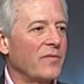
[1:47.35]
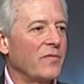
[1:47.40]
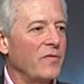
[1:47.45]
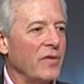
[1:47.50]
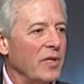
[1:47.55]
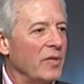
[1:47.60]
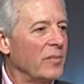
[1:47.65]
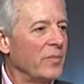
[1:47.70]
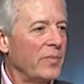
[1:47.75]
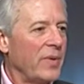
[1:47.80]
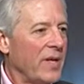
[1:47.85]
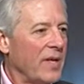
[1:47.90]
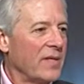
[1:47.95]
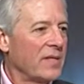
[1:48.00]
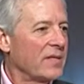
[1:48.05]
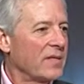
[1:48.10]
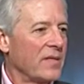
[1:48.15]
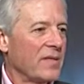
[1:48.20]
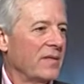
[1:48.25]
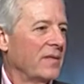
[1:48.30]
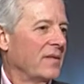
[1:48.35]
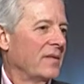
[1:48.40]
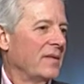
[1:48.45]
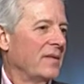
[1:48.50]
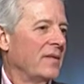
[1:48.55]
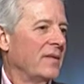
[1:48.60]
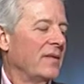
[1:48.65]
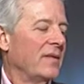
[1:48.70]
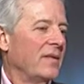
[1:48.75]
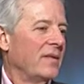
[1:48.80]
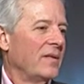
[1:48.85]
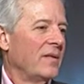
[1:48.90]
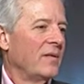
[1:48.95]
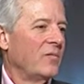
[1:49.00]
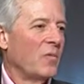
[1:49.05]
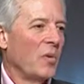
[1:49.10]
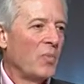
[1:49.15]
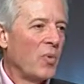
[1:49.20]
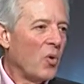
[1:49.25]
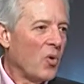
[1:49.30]
fear-based
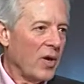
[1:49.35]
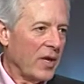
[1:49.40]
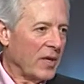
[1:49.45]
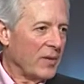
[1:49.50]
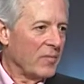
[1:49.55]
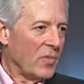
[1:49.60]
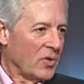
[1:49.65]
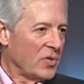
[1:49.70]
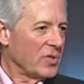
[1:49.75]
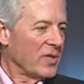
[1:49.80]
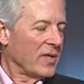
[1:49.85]
reporting most